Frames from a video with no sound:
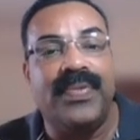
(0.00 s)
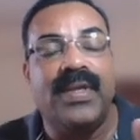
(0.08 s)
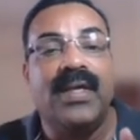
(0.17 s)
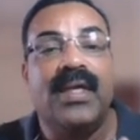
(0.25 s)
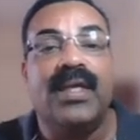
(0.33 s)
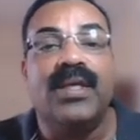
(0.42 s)

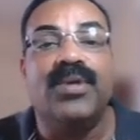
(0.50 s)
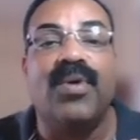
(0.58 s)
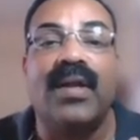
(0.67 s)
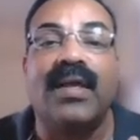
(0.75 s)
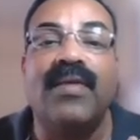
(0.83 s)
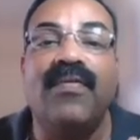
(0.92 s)
You are
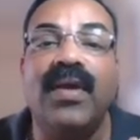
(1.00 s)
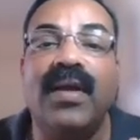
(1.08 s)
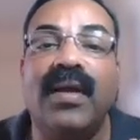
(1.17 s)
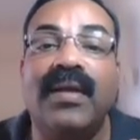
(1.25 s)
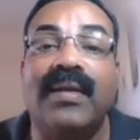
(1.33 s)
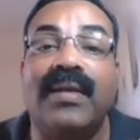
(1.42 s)
giving a
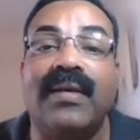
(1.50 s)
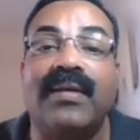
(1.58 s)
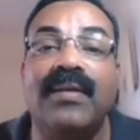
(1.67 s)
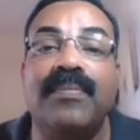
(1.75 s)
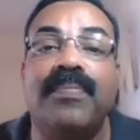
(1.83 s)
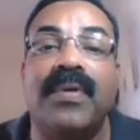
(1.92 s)

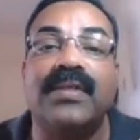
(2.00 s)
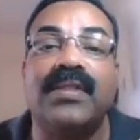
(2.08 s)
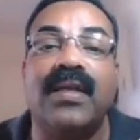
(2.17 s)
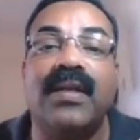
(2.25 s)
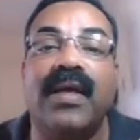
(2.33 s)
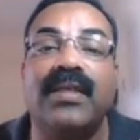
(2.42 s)

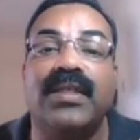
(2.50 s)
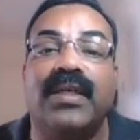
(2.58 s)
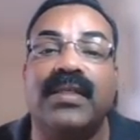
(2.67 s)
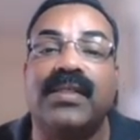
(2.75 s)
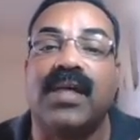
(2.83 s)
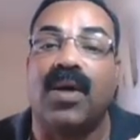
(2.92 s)
10%
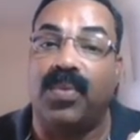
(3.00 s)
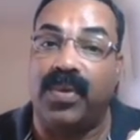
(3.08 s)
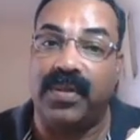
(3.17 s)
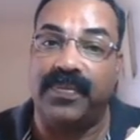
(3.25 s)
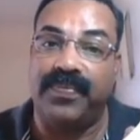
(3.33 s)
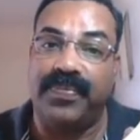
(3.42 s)
discount.
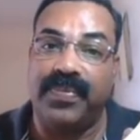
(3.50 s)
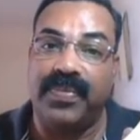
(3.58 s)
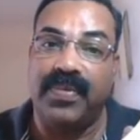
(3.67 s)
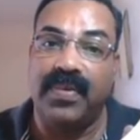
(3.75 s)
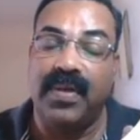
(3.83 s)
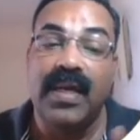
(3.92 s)

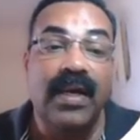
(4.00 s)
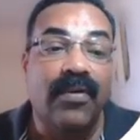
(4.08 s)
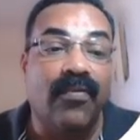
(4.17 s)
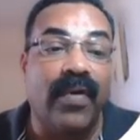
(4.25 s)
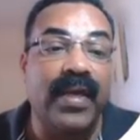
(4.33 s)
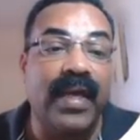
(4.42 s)

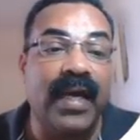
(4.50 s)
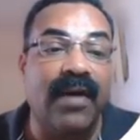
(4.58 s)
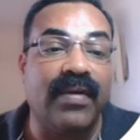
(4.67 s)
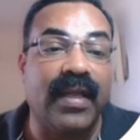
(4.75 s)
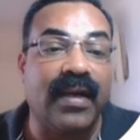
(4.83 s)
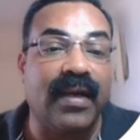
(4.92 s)
Why I have
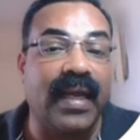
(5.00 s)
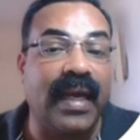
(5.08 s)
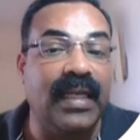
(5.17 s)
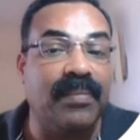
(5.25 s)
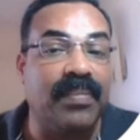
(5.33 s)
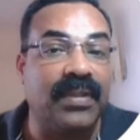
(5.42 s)
taken
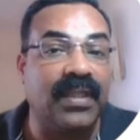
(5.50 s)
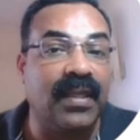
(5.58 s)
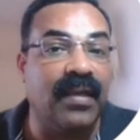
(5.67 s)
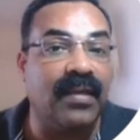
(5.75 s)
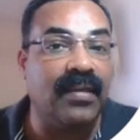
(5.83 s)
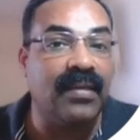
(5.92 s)
90% here?
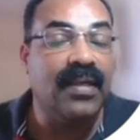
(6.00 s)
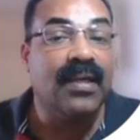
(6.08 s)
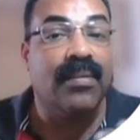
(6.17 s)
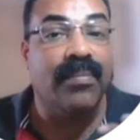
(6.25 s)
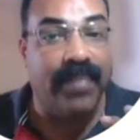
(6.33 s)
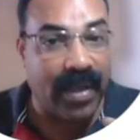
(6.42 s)

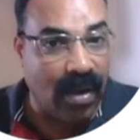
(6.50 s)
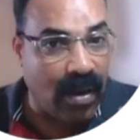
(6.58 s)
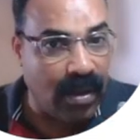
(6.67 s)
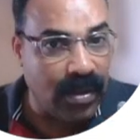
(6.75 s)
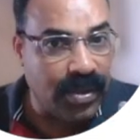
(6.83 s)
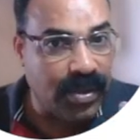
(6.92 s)

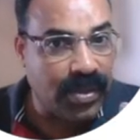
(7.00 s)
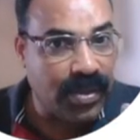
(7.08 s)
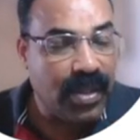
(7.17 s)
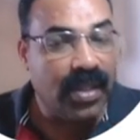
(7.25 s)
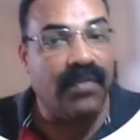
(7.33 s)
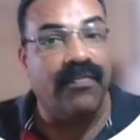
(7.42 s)
Because
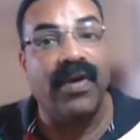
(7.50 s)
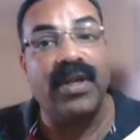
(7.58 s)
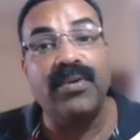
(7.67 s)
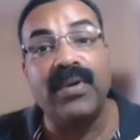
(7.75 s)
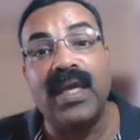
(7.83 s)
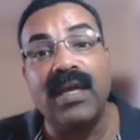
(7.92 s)
when you
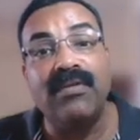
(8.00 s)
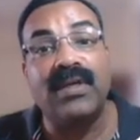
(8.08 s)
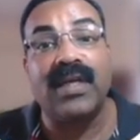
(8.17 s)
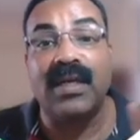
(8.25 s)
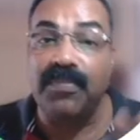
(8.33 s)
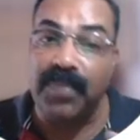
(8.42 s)
give
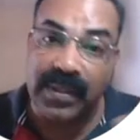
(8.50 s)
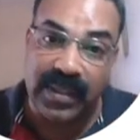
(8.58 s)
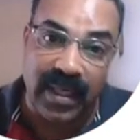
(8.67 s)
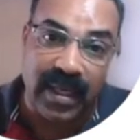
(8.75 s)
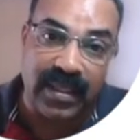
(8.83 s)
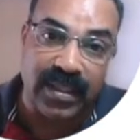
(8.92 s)
10%
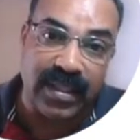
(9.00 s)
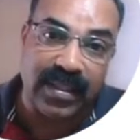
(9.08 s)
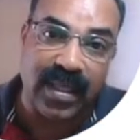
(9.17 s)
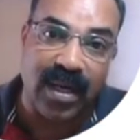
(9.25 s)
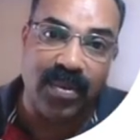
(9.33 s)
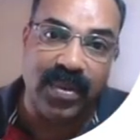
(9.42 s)

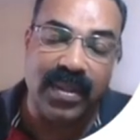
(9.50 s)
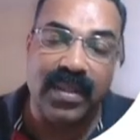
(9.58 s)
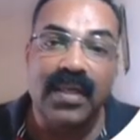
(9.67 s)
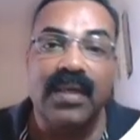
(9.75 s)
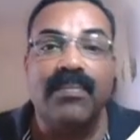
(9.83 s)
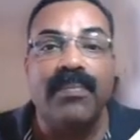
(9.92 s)
discount,
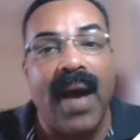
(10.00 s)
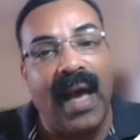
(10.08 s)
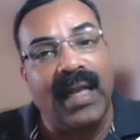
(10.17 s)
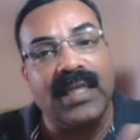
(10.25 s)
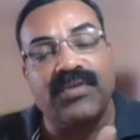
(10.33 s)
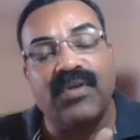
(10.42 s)

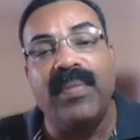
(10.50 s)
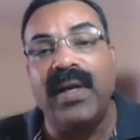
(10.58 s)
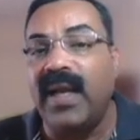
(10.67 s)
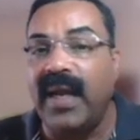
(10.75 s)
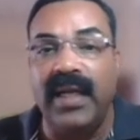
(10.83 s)
balance will be 90%.